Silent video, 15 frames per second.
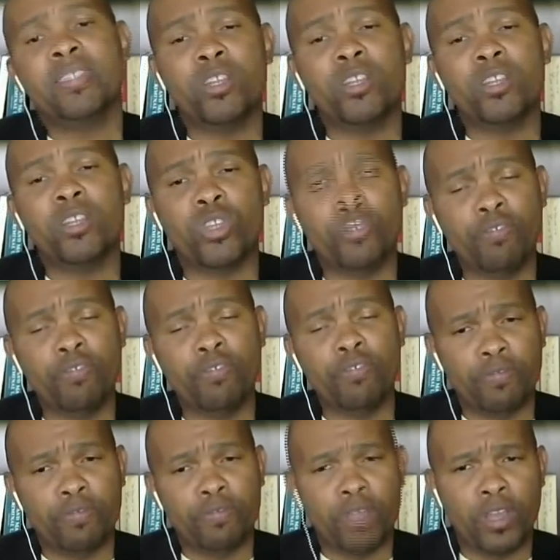decided to
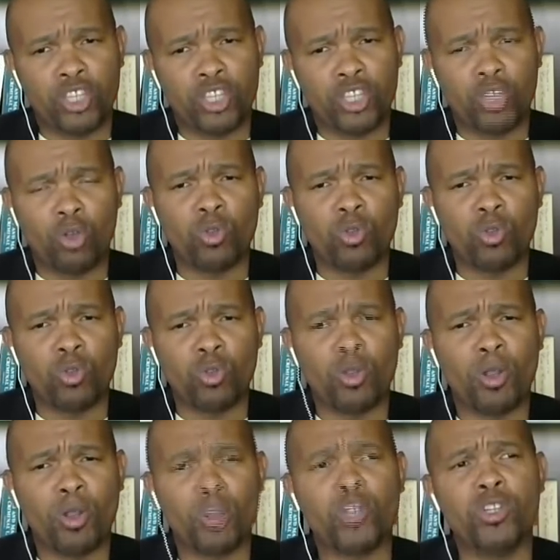give uh, Jacob
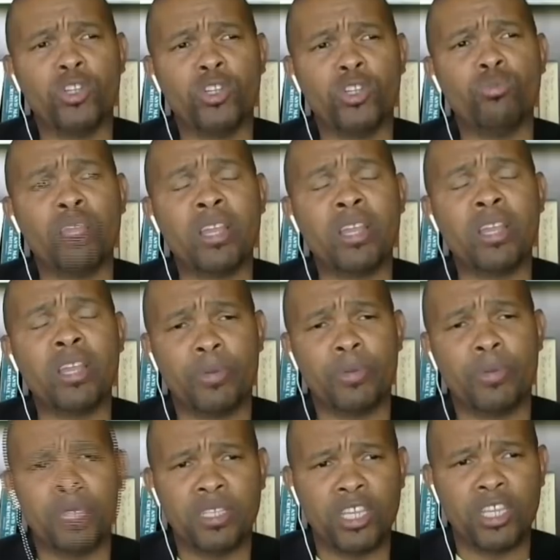Zuma an opportunity to make
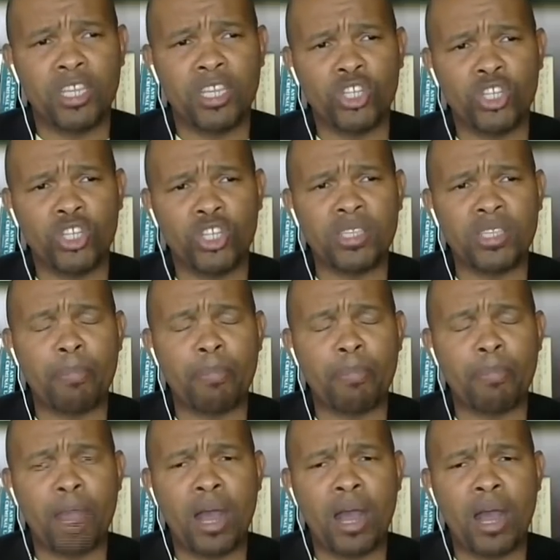representations
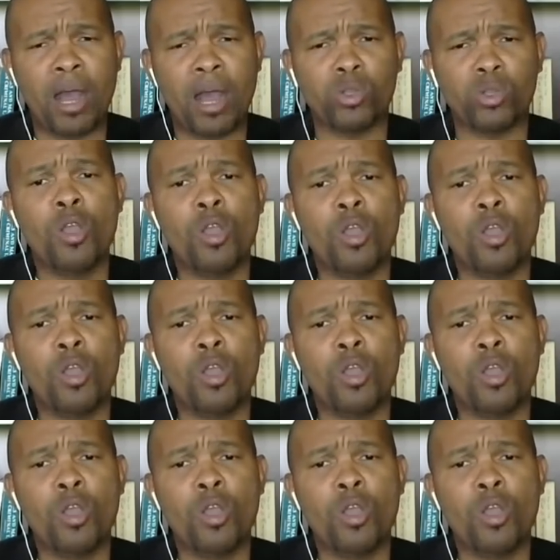about